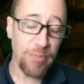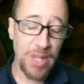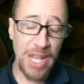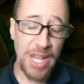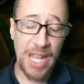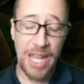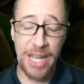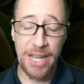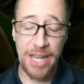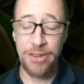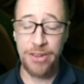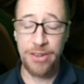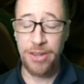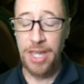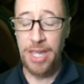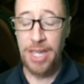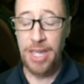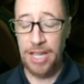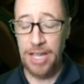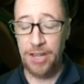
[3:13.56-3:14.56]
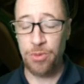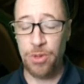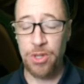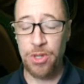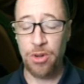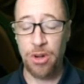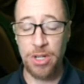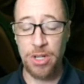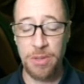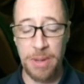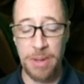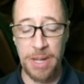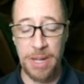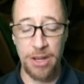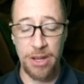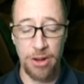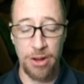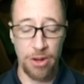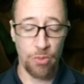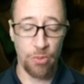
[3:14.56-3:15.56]
And as we talked
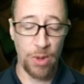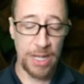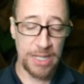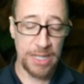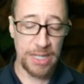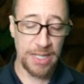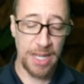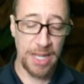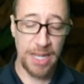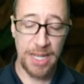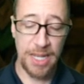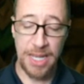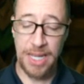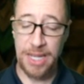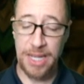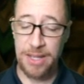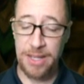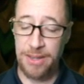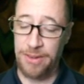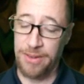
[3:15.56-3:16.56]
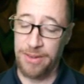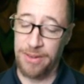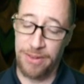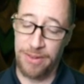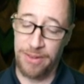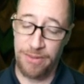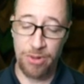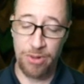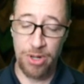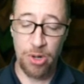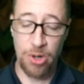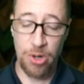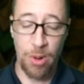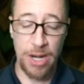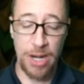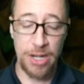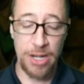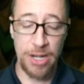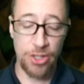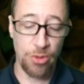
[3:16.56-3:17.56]
about on Wednesday, it
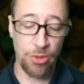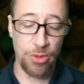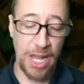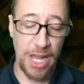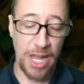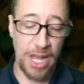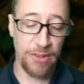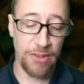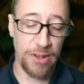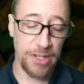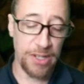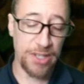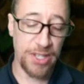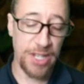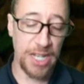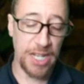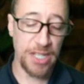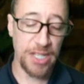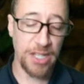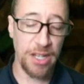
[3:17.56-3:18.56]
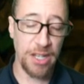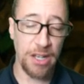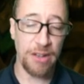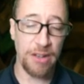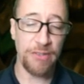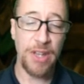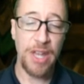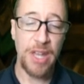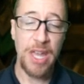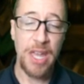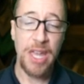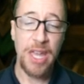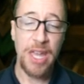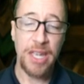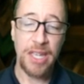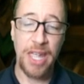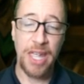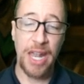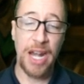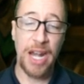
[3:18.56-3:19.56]
requires you to have a sense of
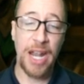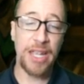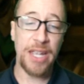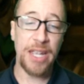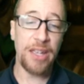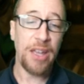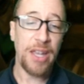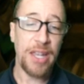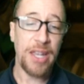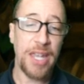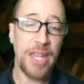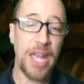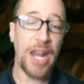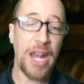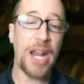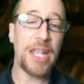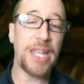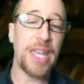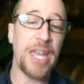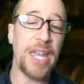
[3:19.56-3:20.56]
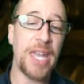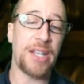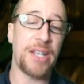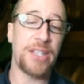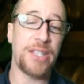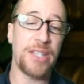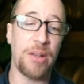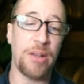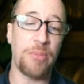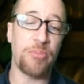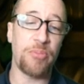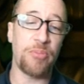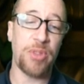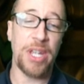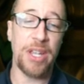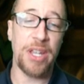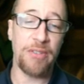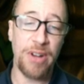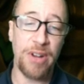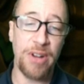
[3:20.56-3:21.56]
can I get something,
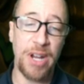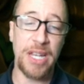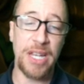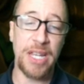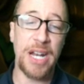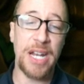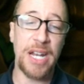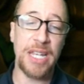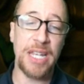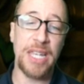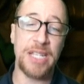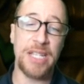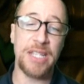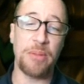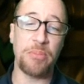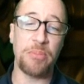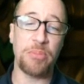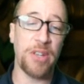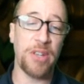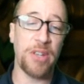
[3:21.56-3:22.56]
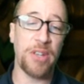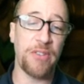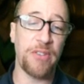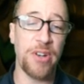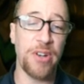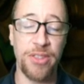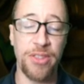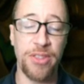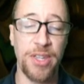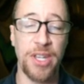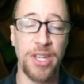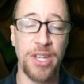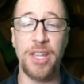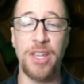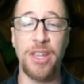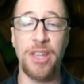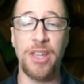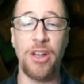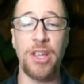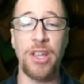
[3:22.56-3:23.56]
right? Can I get something for nothing?
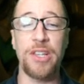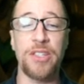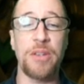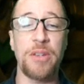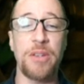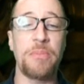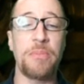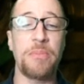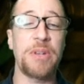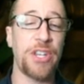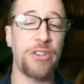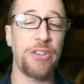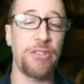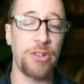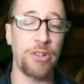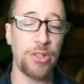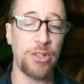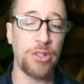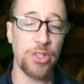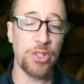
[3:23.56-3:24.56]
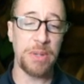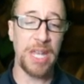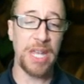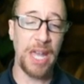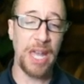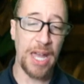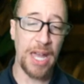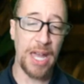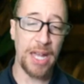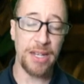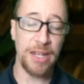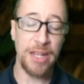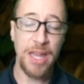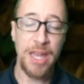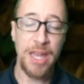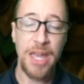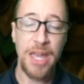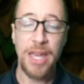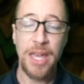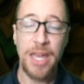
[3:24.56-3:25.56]
Is there material to be had?
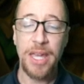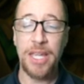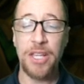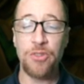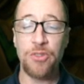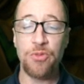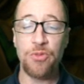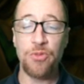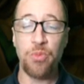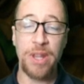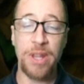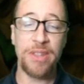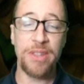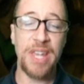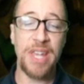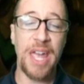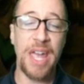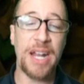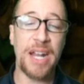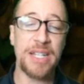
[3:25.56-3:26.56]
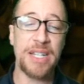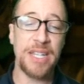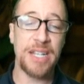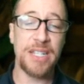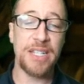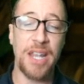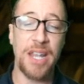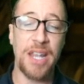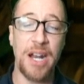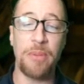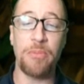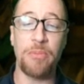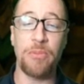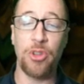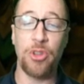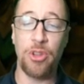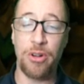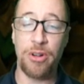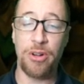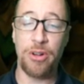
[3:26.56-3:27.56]
Is one of the tactics that
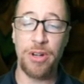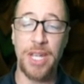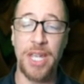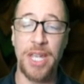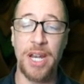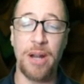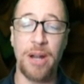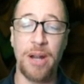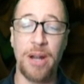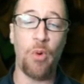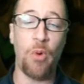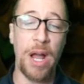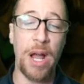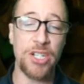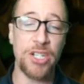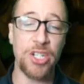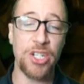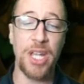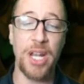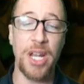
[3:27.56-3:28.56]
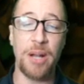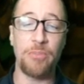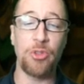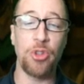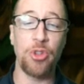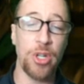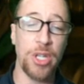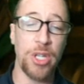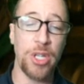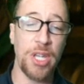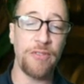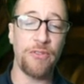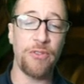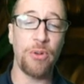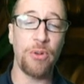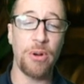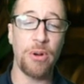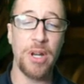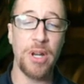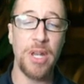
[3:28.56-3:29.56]
I'm learning and I'm watching and I'm looking
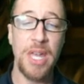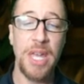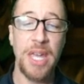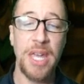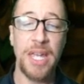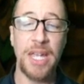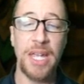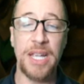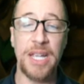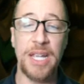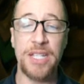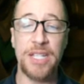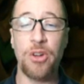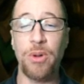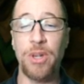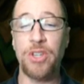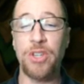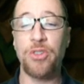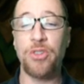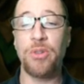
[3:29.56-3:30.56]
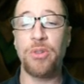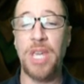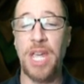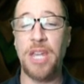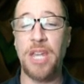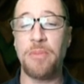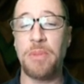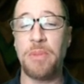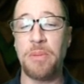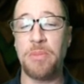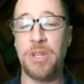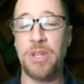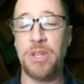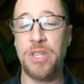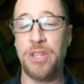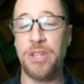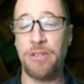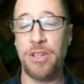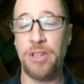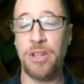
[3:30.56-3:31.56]
for, is it going to gain me
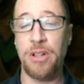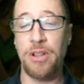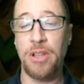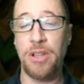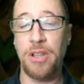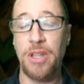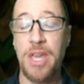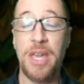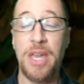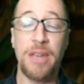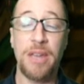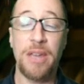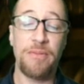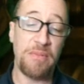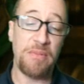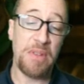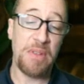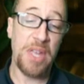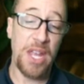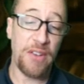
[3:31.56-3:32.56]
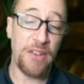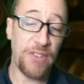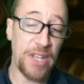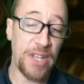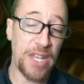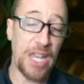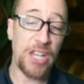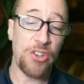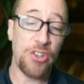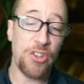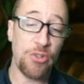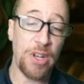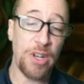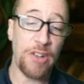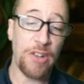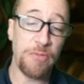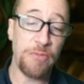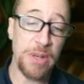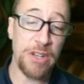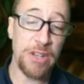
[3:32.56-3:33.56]
material? And if it gains you
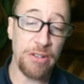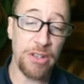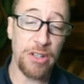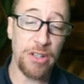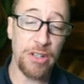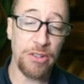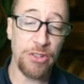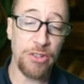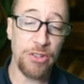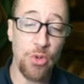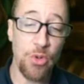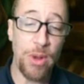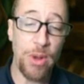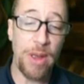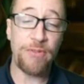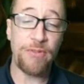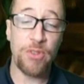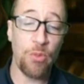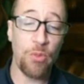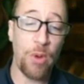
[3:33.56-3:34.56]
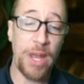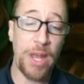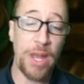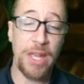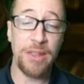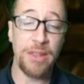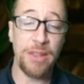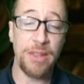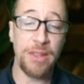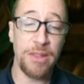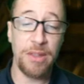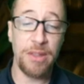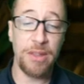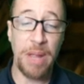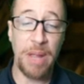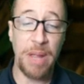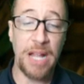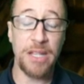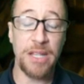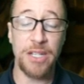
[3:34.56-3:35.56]
enough material, you have to weigh the
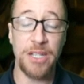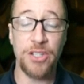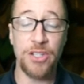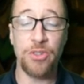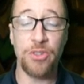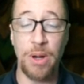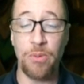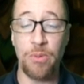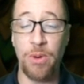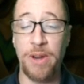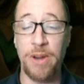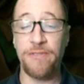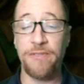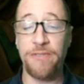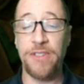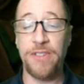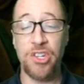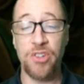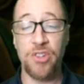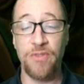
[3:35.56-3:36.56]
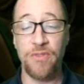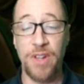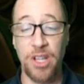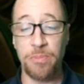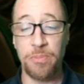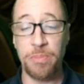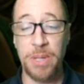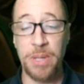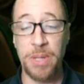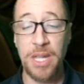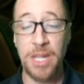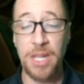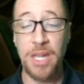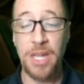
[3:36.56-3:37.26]
balance. Do I want to finish developing